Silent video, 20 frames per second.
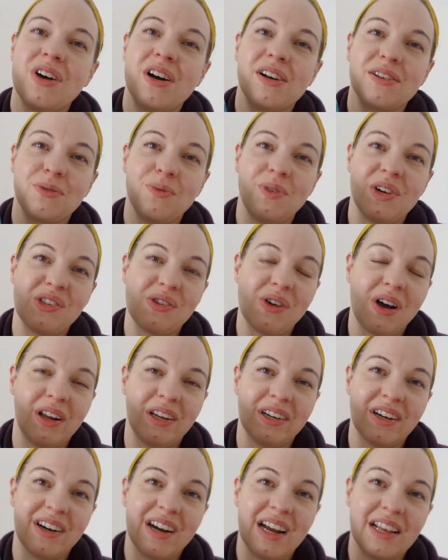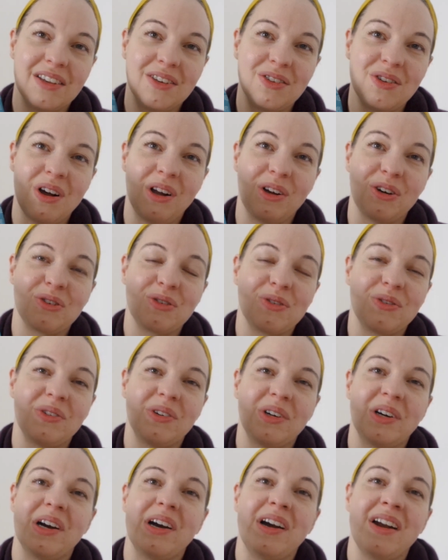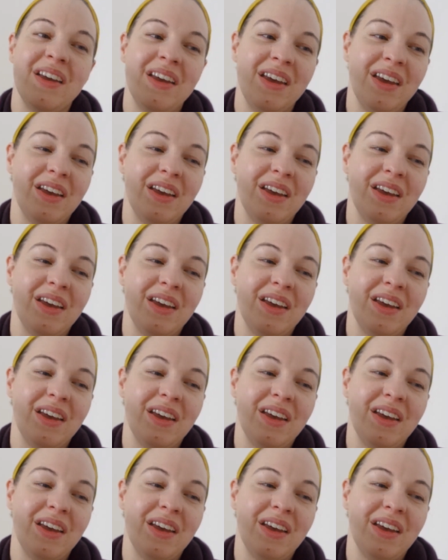costs $1 at the dollar store.